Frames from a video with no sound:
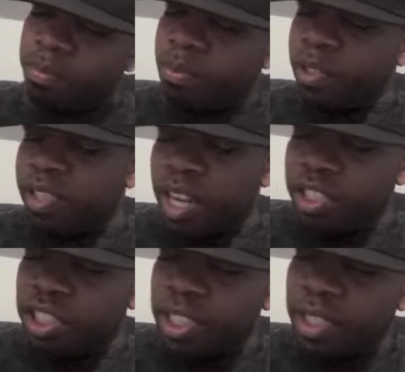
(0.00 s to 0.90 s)

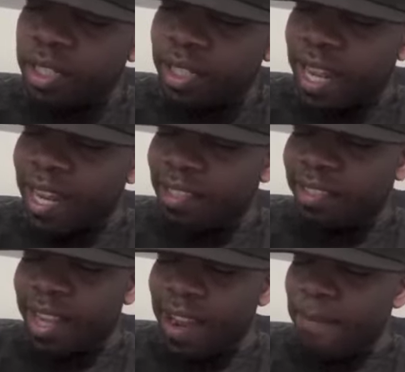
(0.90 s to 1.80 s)
Production, like I
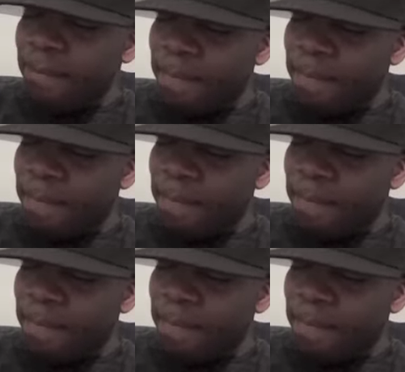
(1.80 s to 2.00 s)
said,